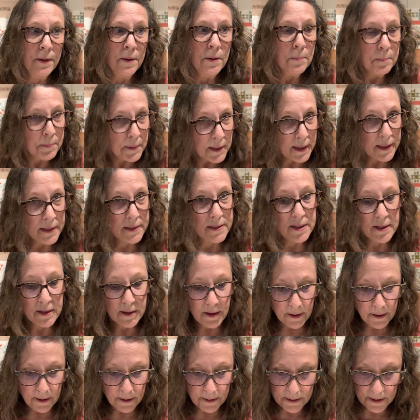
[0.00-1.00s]
but
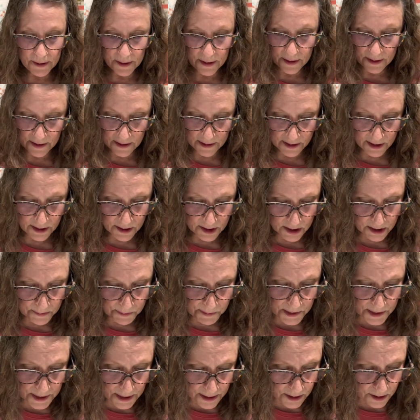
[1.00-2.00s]
this
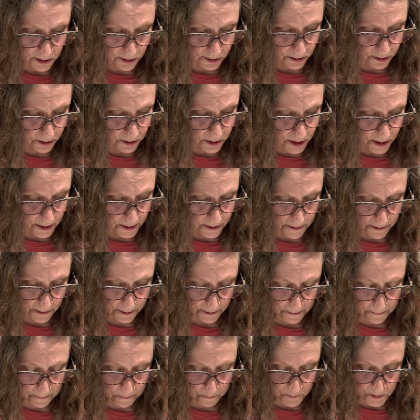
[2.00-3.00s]
particular
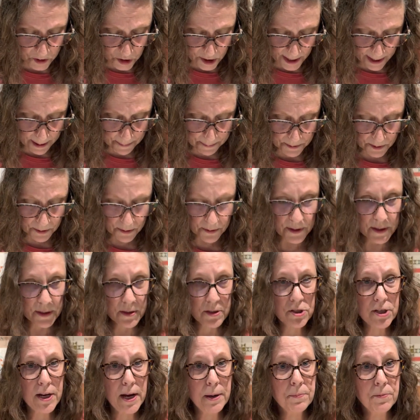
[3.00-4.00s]
chapter
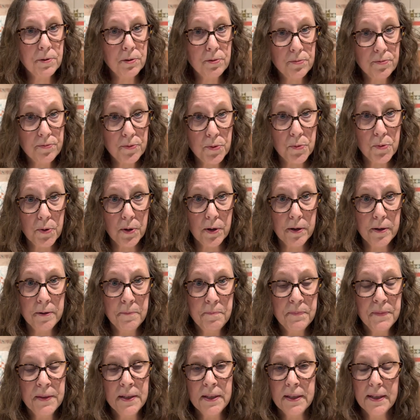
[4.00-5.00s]
is chapter 4.
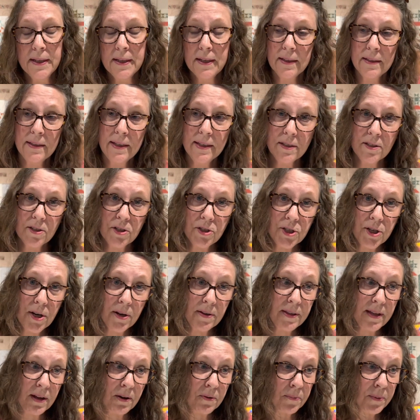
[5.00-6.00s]
And I'd like to
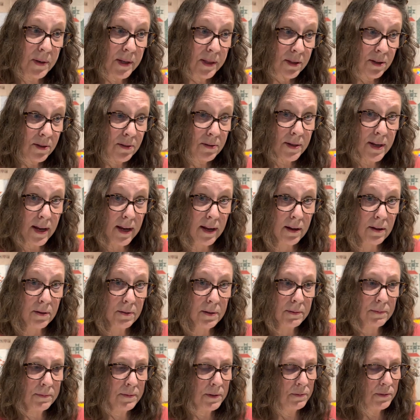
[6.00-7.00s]
share that with you
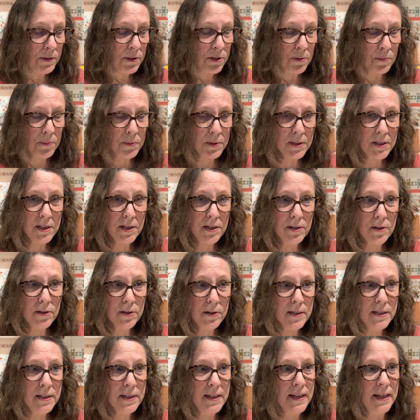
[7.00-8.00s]
now. If you don't want to hear
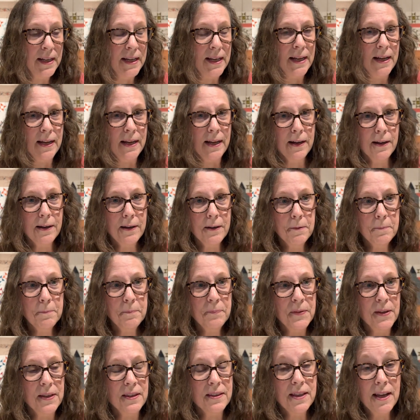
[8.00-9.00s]
it,
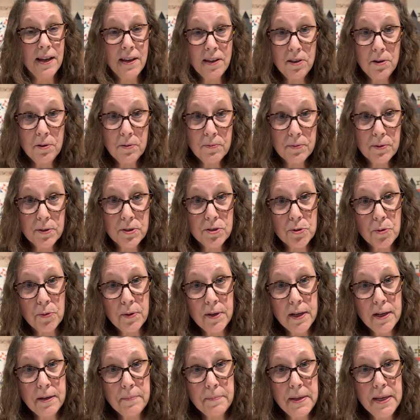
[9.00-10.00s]
thank you for
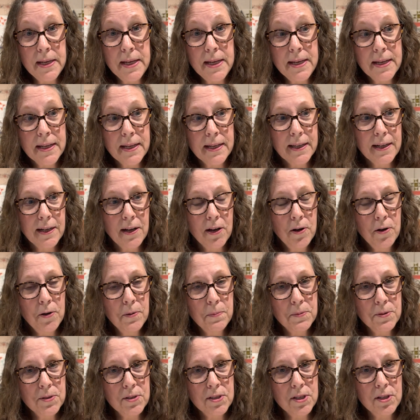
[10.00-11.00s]
joining me, and I
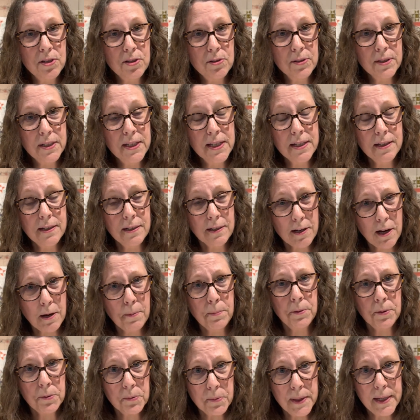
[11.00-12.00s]
hope to see you again in a
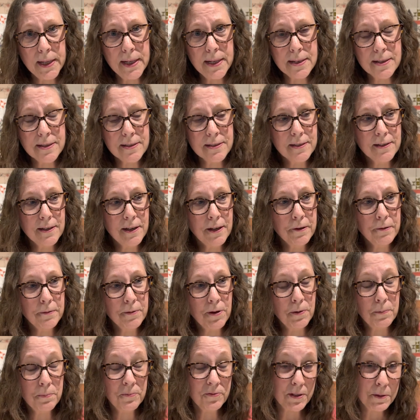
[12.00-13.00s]
couple of weeks, and
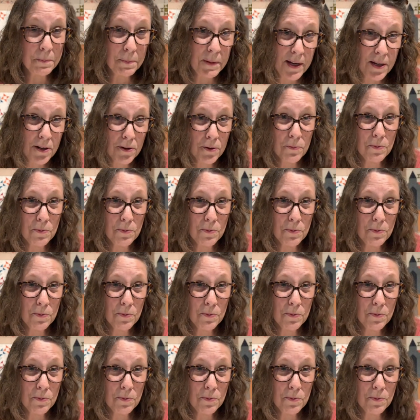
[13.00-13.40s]
hopefully Peter